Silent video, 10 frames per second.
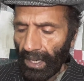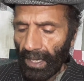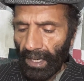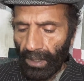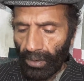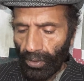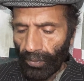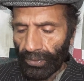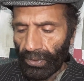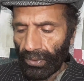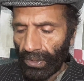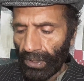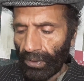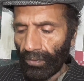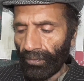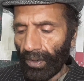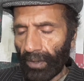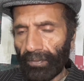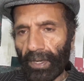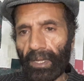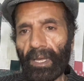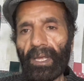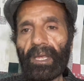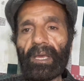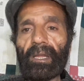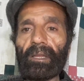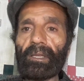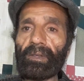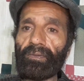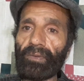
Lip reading: and groups you need to work with. Here in this